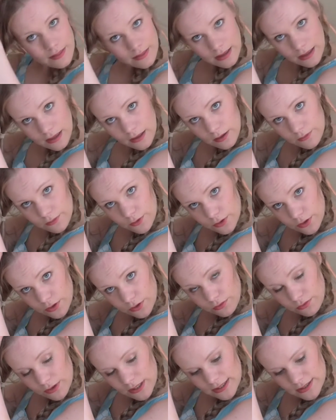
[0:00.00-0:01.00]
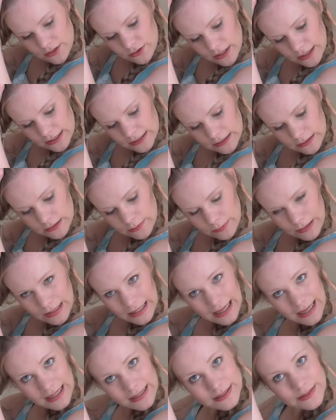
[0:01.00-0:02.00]
And then I've got a 3-stranded
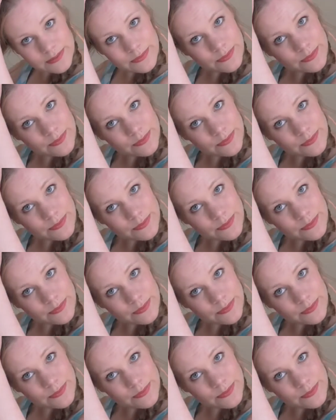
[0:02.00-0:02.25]
plait.